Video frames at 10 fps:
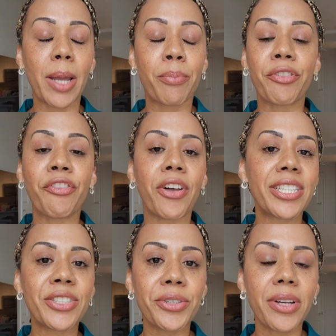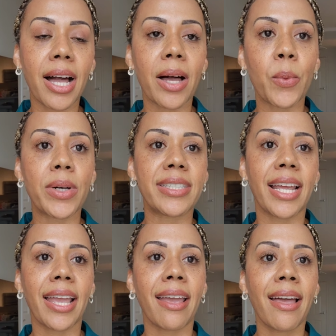my professor
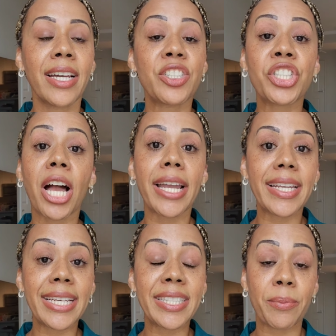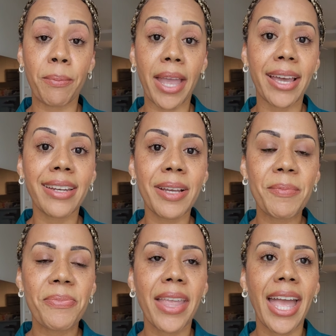was a Chinese man,
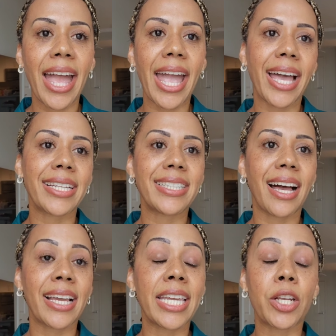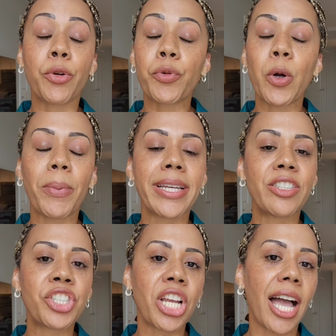and he had grew up
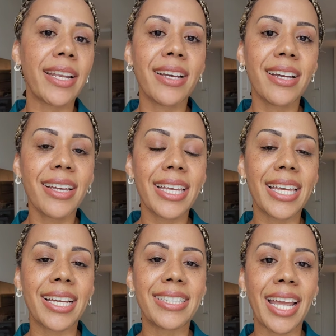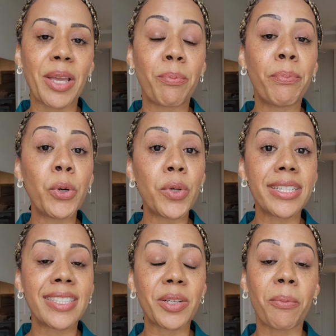in China as a
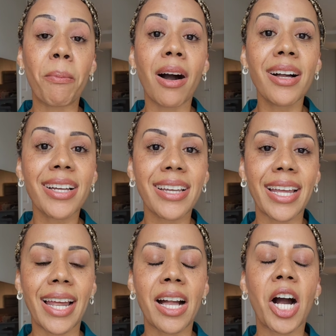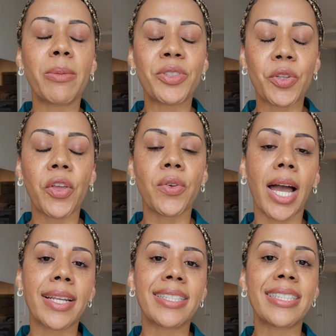Buddhist monk and had come to the
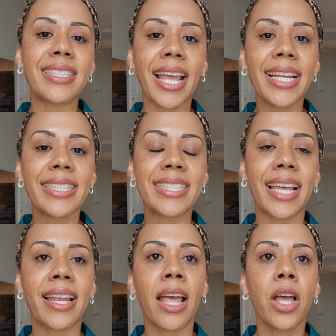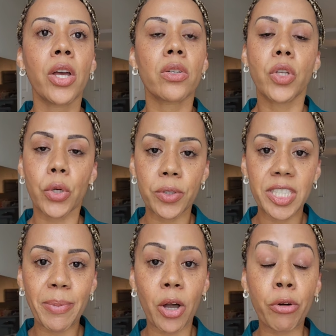United States and
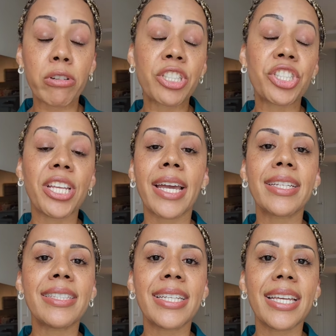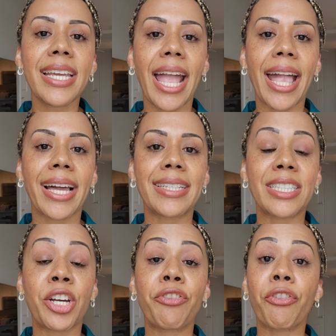learned about Christianity
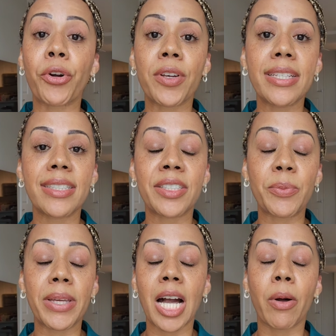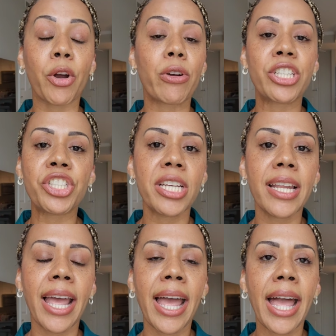and converted to become a
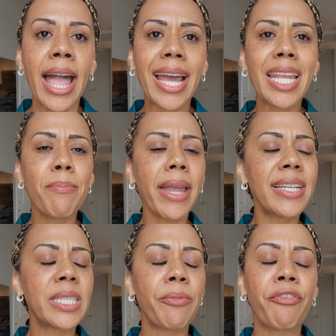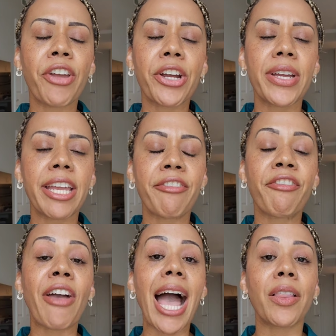Christian. And he made some very
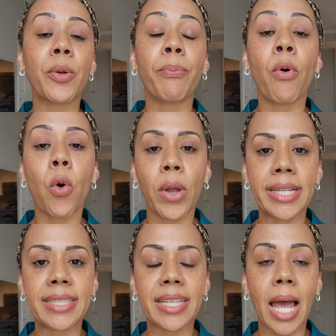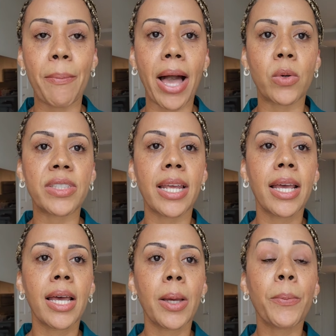valid points about
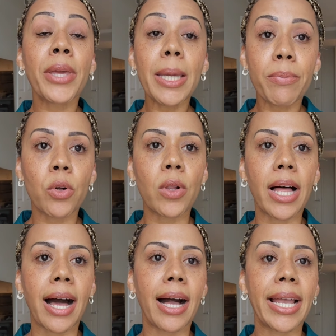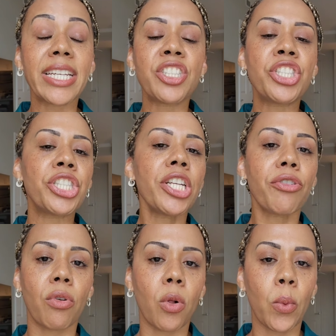people in
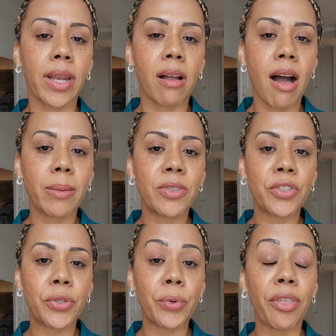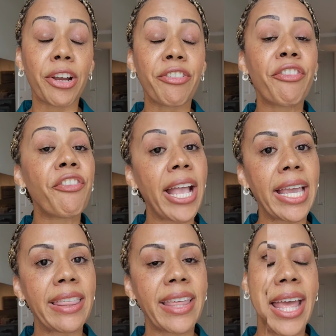general when it comes to their
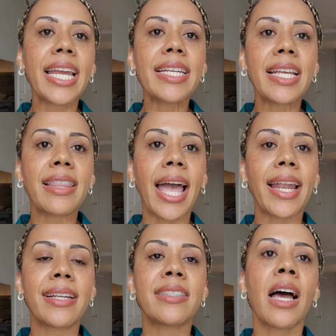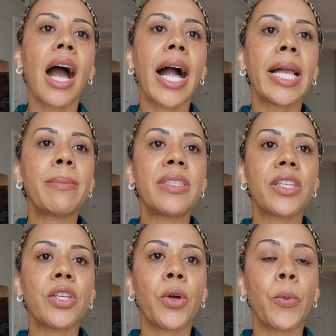faith. And he stated that at
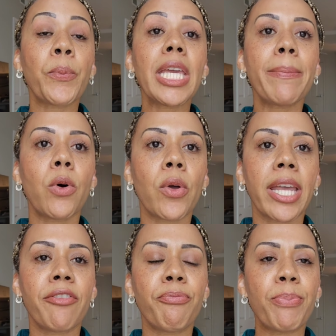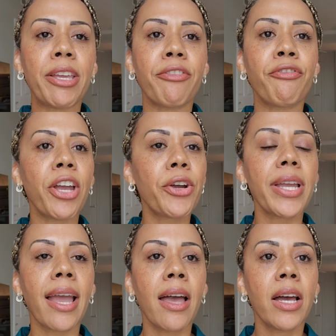times, people can be
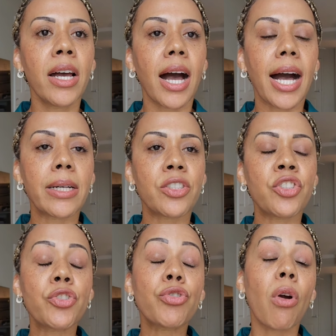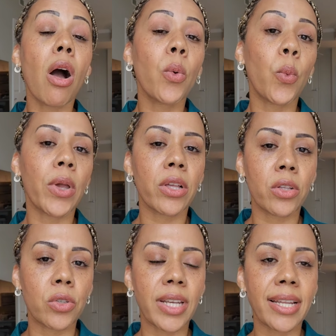very
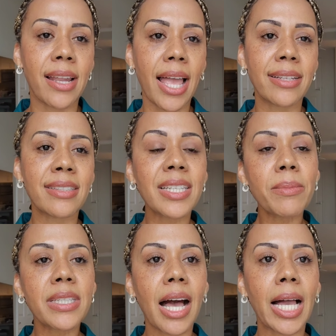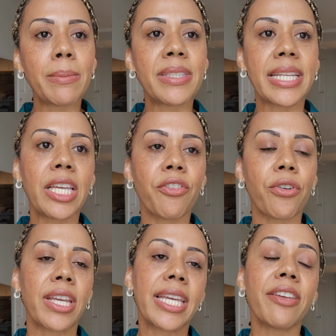strong-willed and sometimes
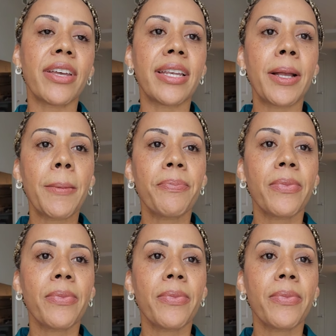even